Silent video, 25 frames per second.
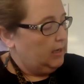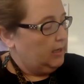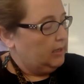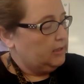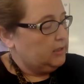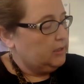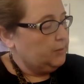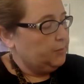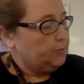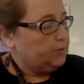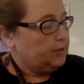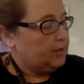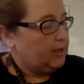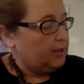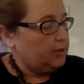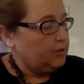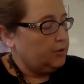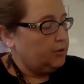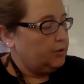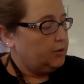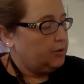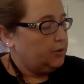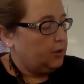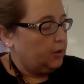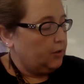to protect
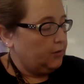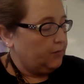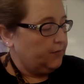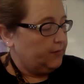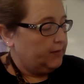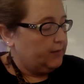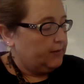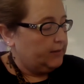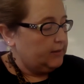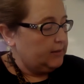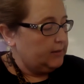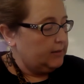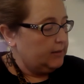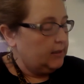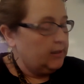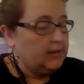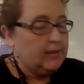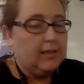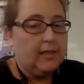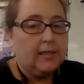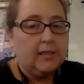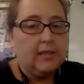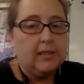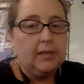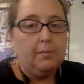your surface. It
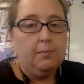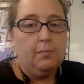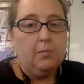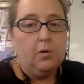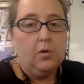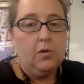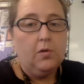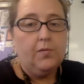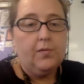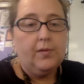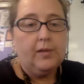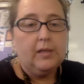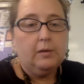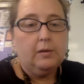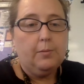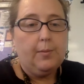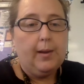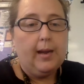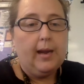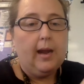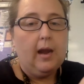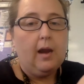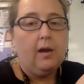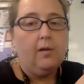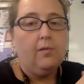doesn't move. They're
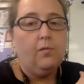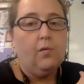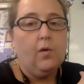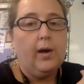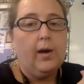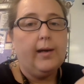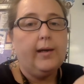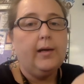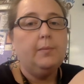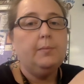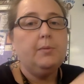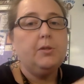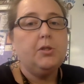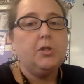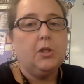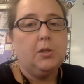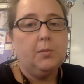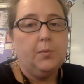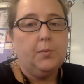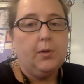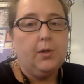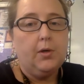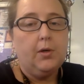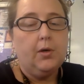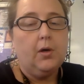made out of wire, but you can
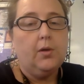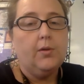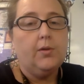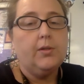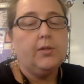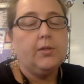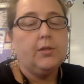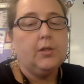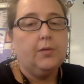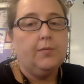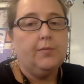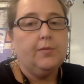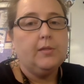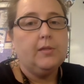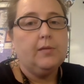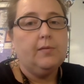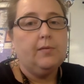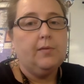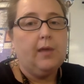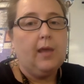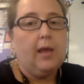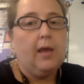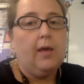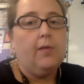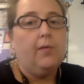put it on the surface of
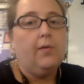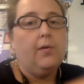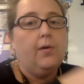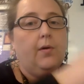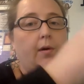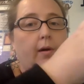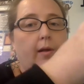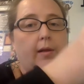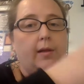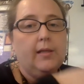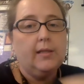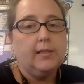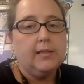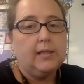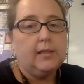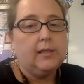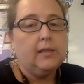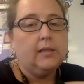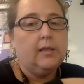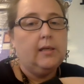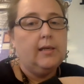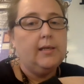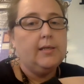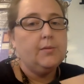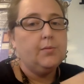the counter and then set the
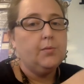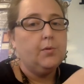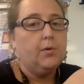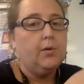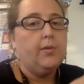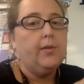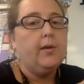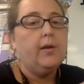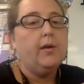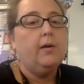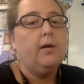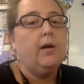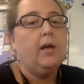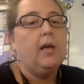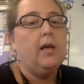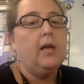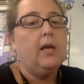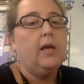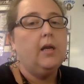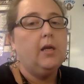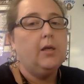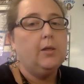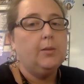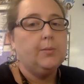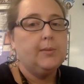glassware on there, and
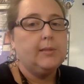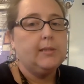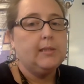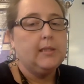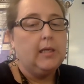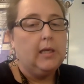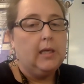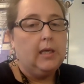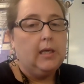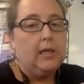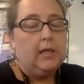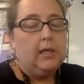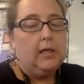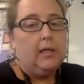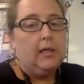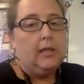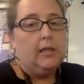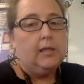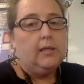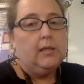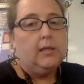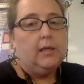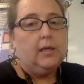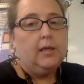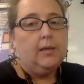it helps
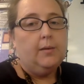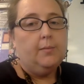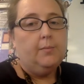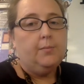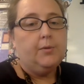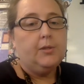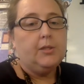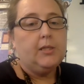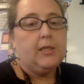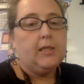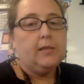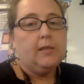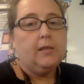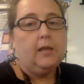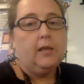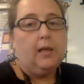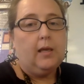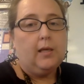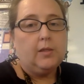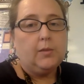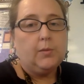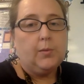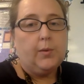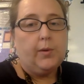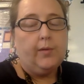protect the
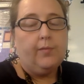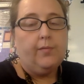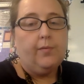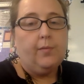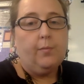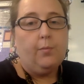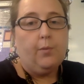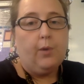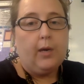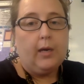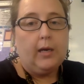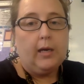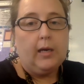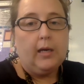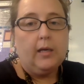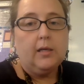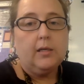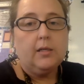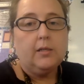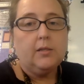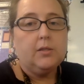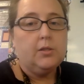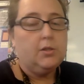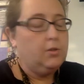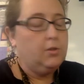glassware from breaking
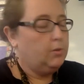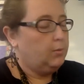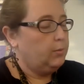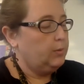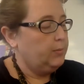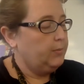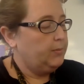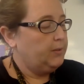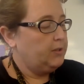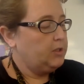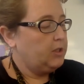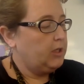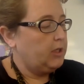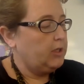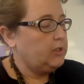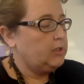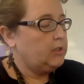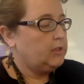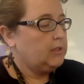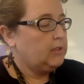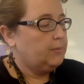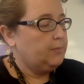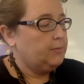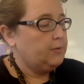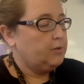because you would be changing
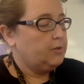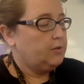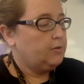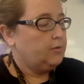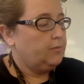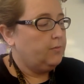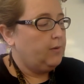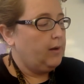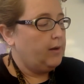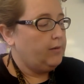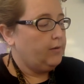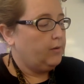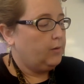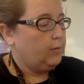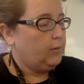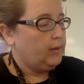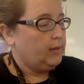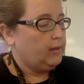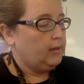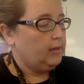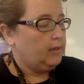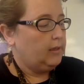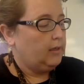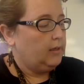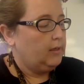temperature rather
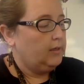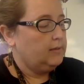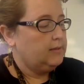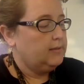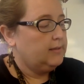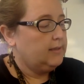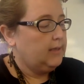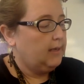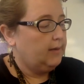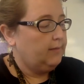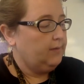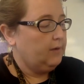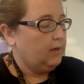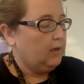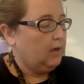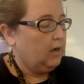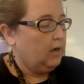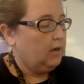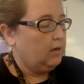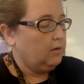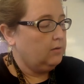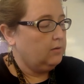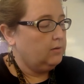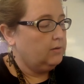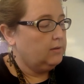quickly. Safety
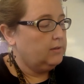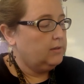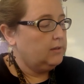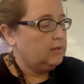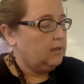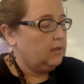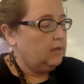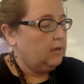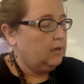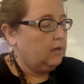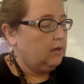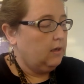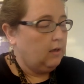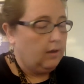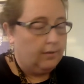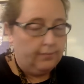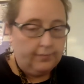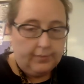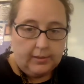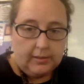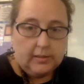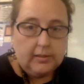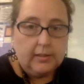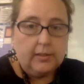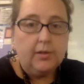goggles,
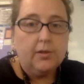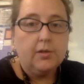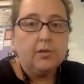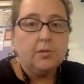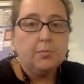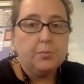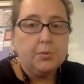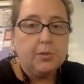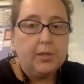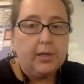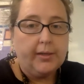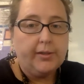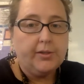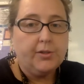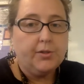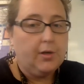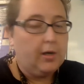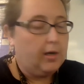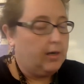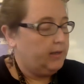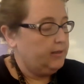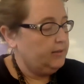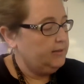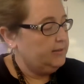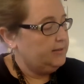obviously, are to protect your
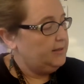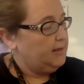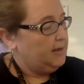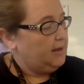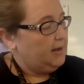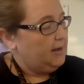eyes.